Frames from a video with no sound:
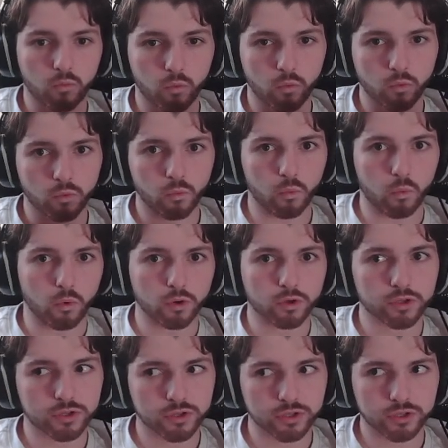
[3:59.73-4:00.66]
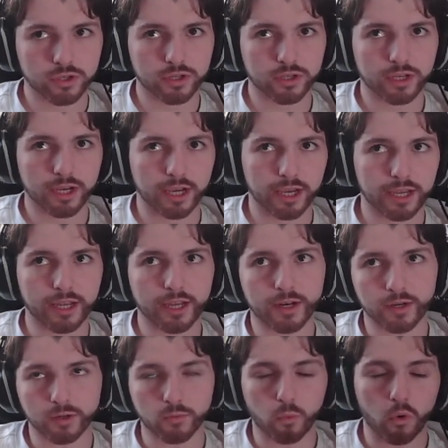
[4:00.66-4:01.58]
was
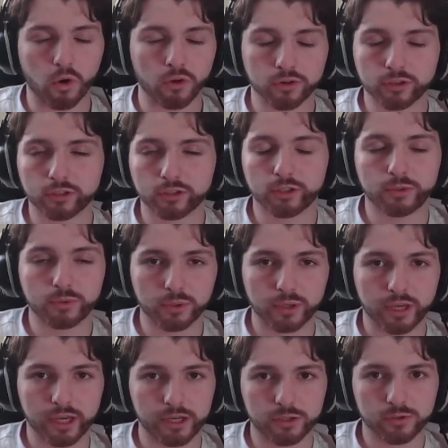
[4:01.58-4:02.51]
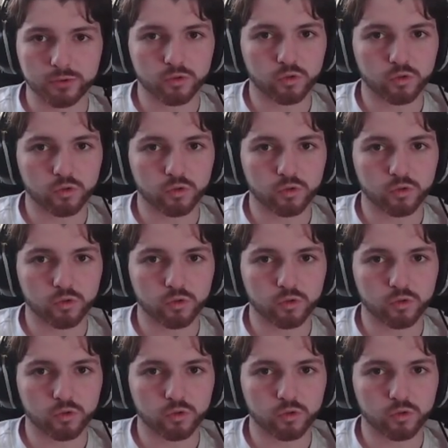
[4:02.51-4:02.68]
in 1 or 2 occasions